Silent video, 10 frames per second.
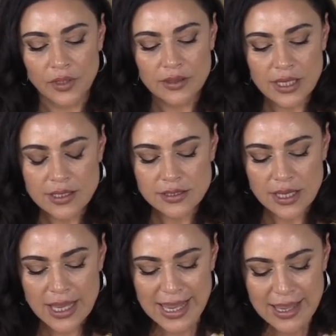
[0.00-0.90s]
deeds,
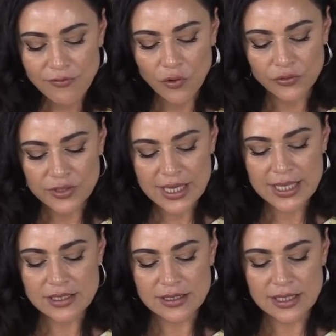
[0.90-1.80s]

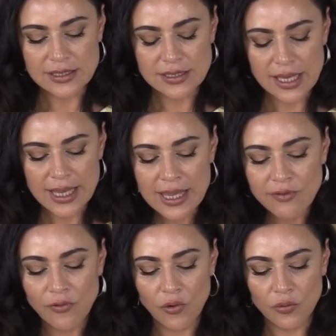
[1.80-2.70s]
these
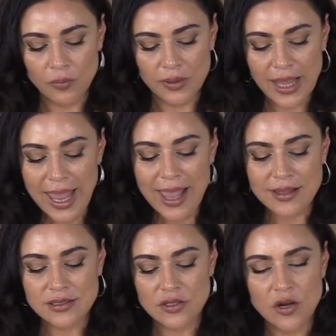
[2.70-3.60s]
evil
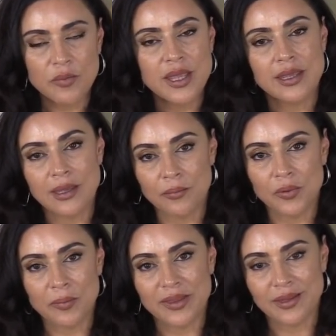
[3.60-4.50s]
plans that are being
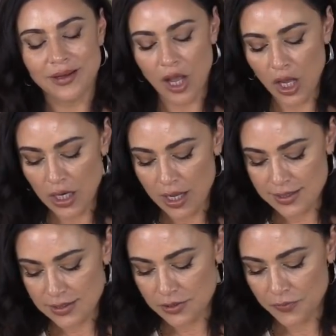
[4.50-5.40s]
implemented on
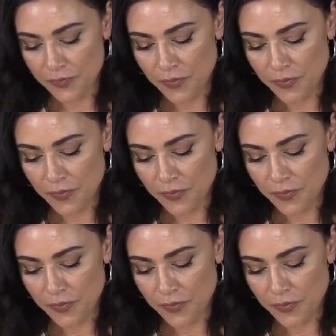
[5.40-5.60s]
us.